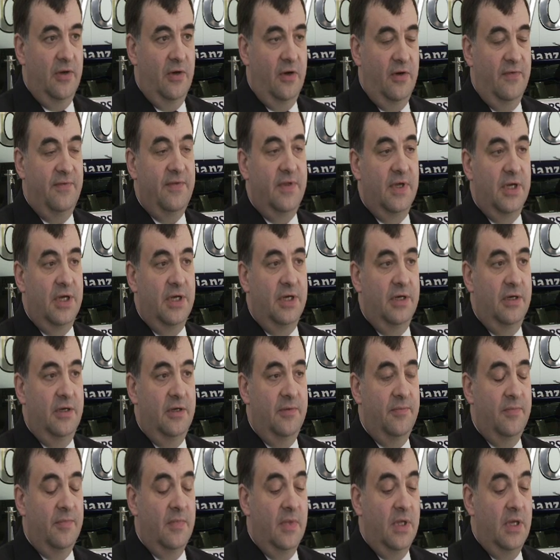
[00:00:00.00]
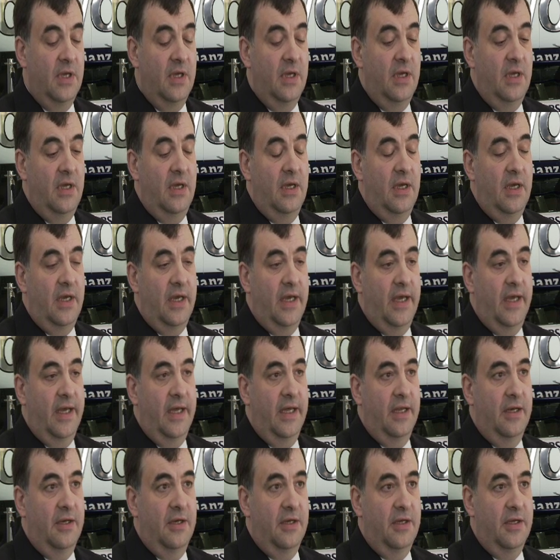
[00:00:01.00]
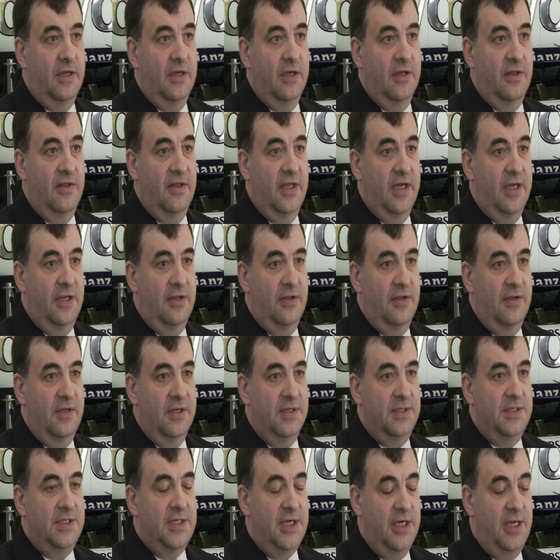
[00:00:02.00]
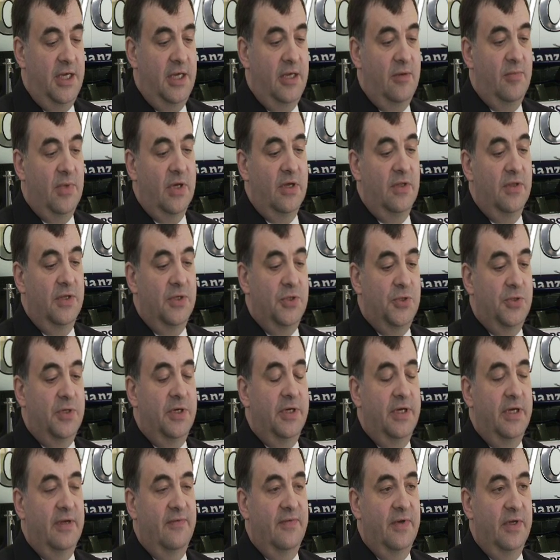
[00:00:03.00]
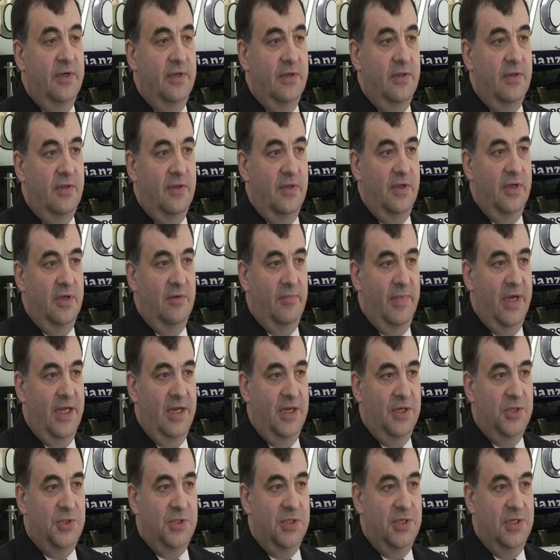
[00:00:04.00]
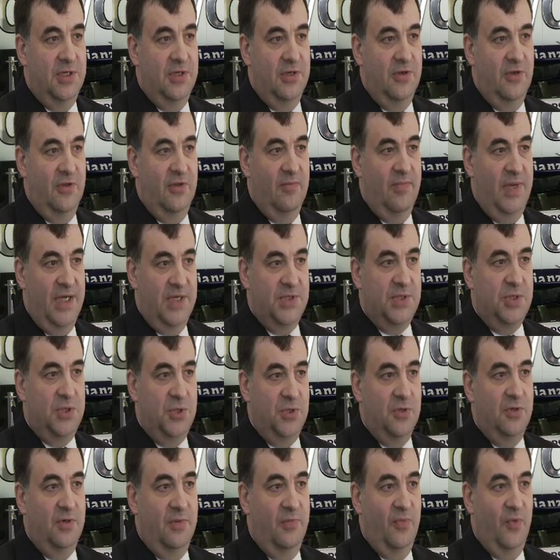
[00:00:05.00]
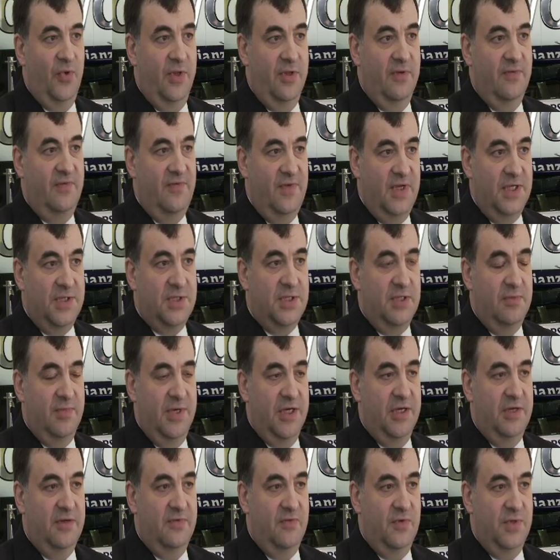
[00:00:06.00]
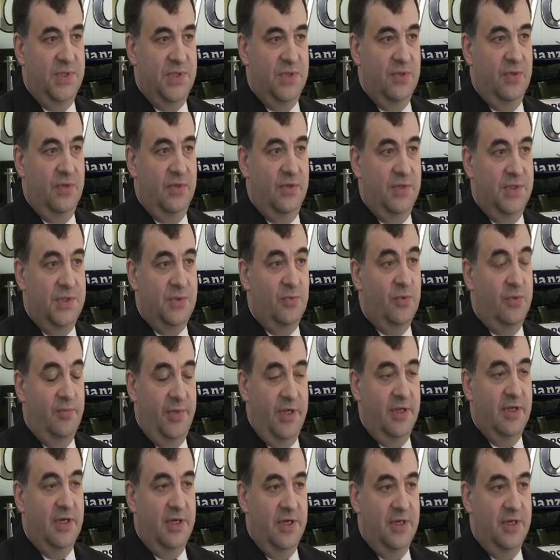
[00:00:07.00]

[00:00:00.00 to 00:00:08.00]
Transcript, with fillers: off the car, and then the team and the driver that manage to do the best job with a fixed amount of resource will be the